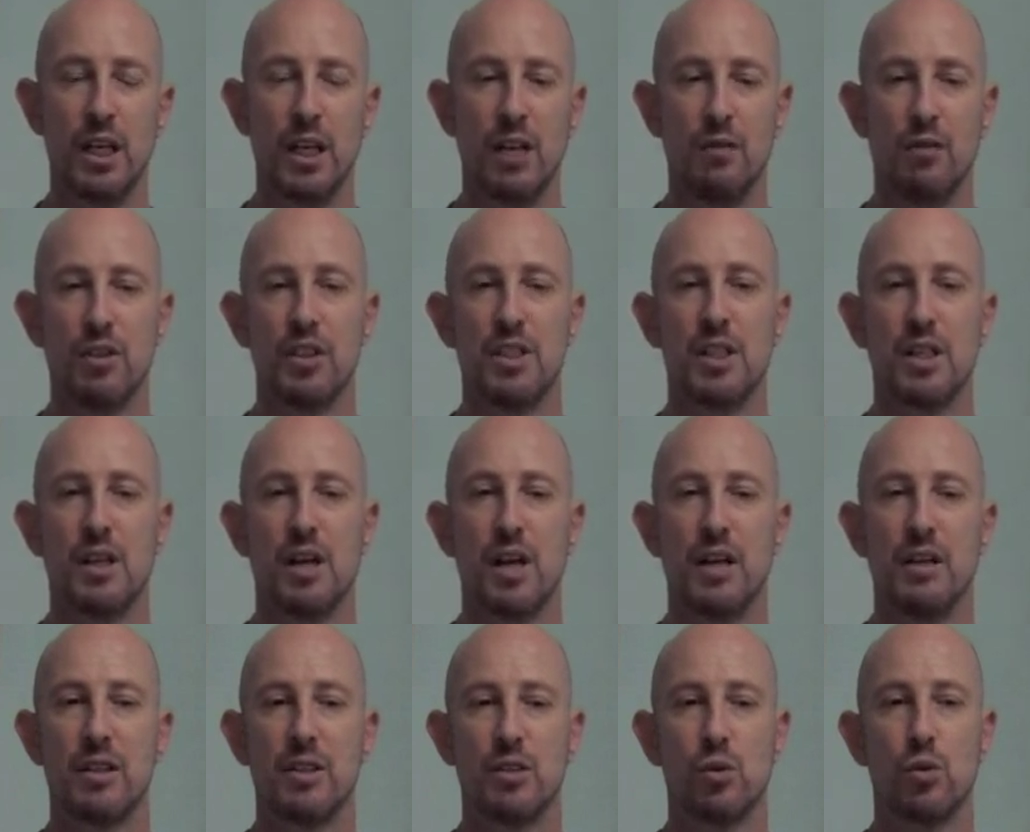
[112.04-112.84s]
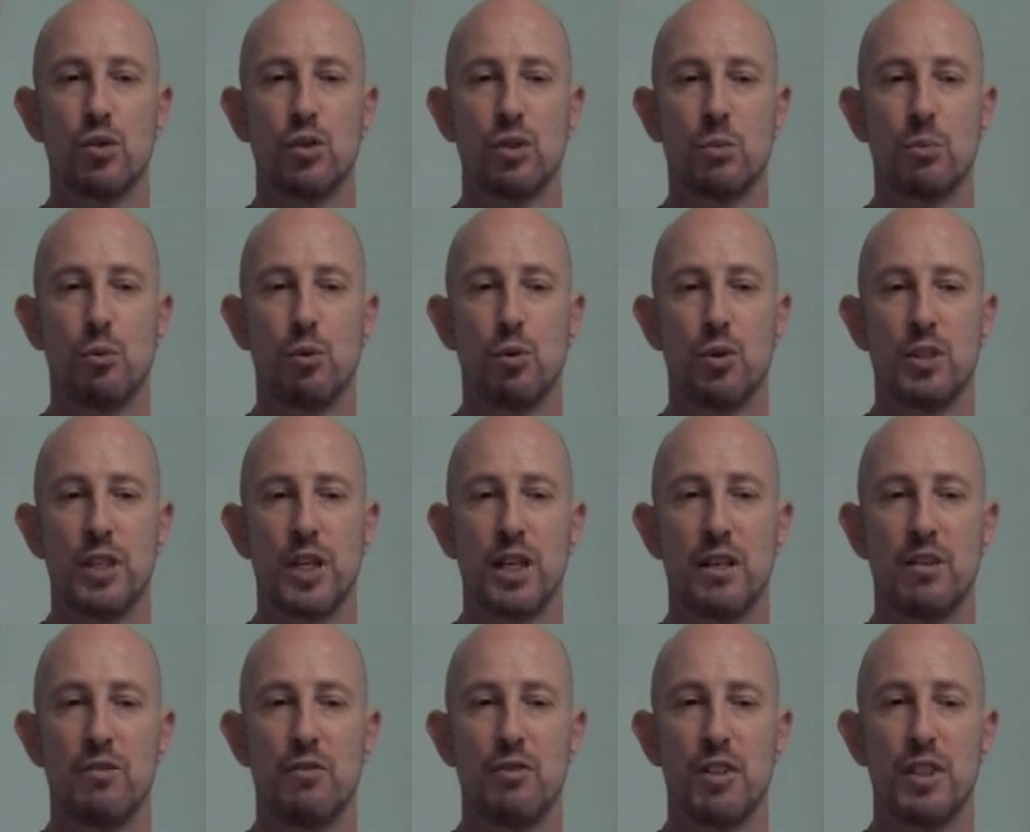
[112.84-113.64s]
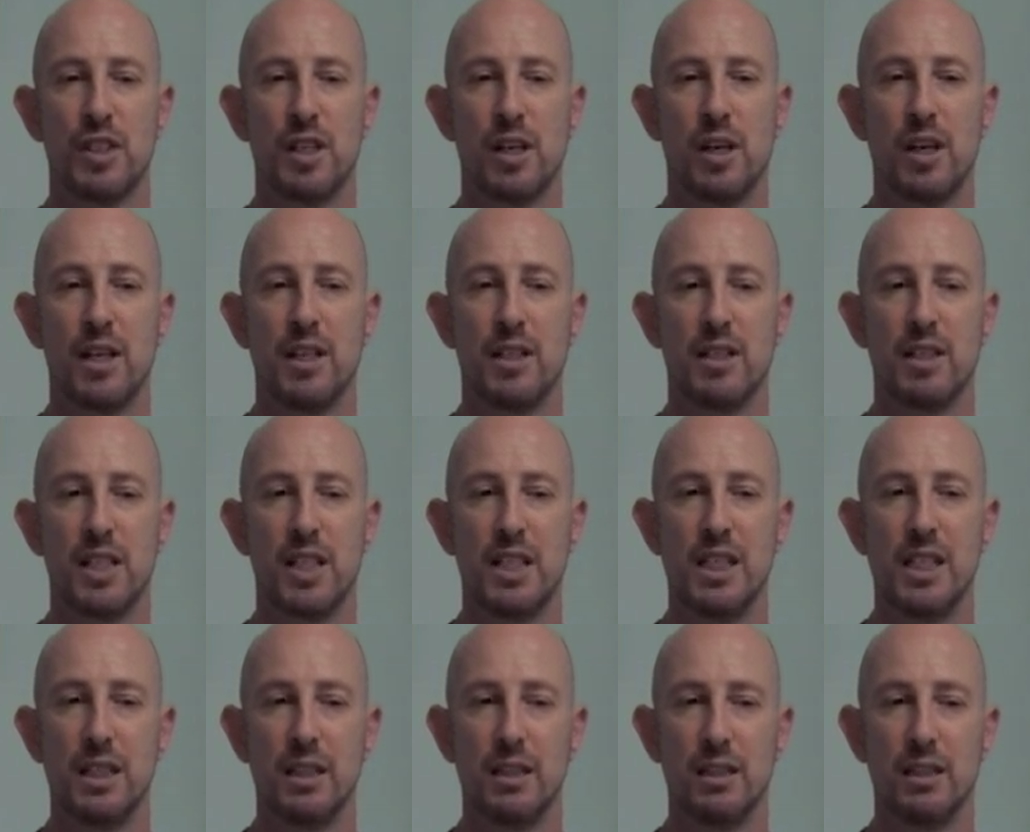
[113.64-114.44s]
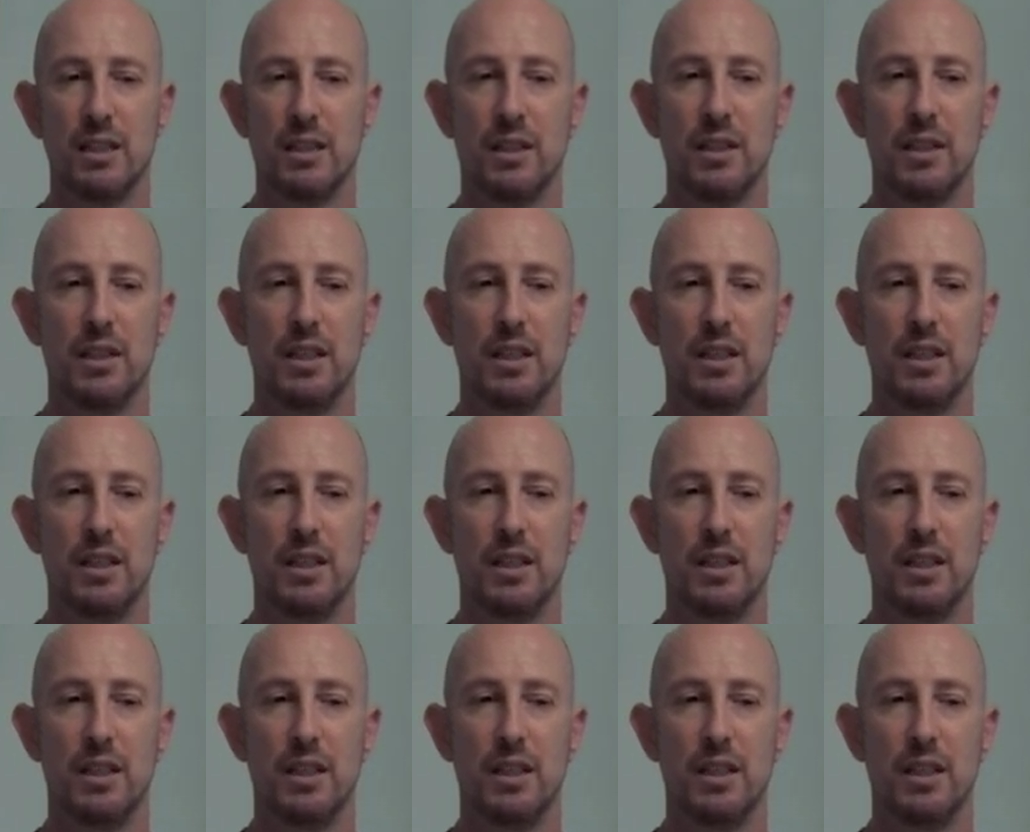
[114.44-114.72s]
Invisalign has also brought out Invisalign Teen.